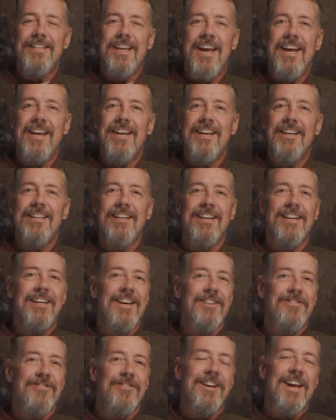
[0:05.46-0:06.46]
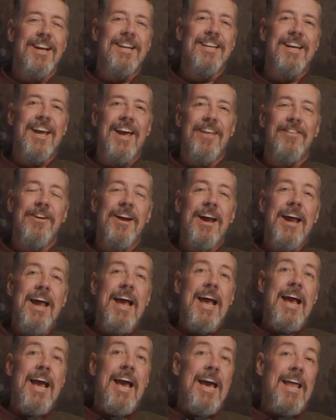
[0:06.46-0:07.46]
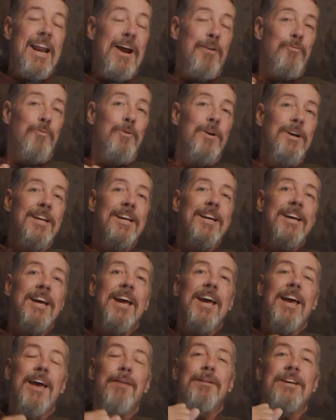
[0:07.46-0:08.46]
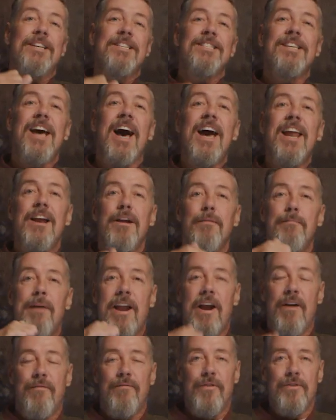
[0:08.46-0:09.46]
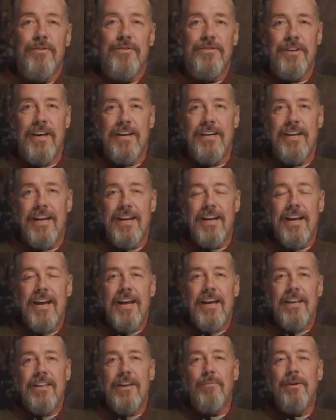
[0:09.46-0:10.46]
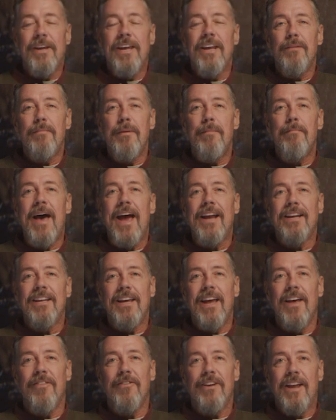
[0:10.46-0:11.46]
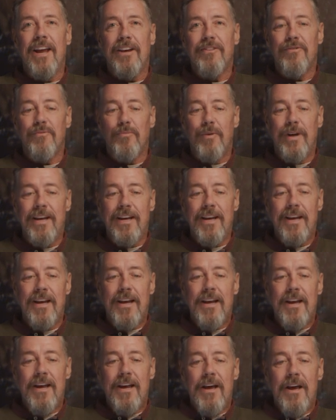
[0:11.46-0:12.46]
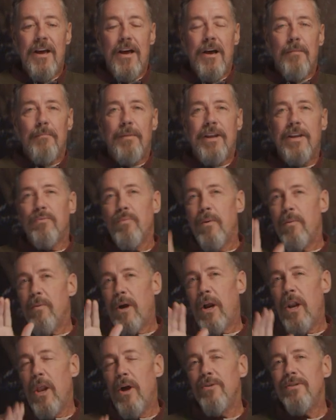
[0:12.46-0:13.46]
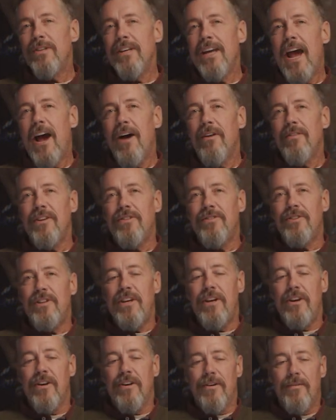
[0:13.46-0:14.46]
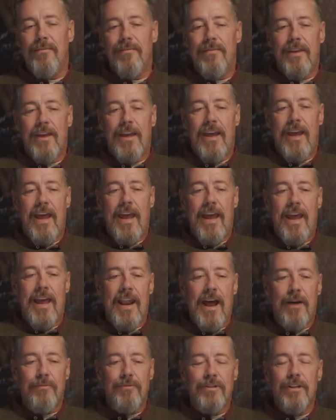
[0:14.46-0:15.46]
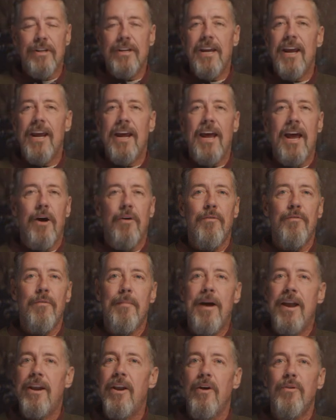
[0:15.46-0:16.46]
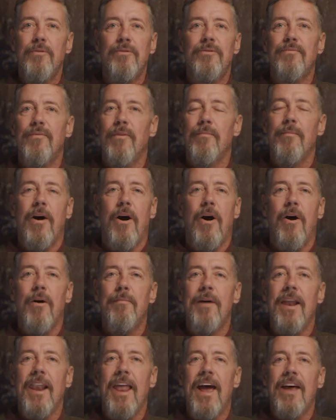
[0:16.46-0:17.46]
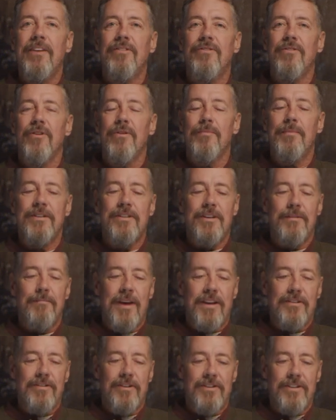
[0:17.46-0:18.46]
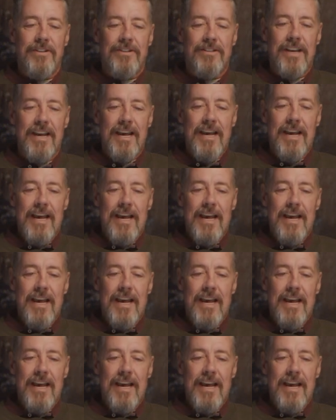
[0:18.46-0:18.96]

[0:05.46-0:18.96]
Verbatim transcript: day to yesterday together. And I really am excited about our first Sunday that we get to be back together next week. But as we were closing out this year, and I was looking over my notes from all my last sermons and messages,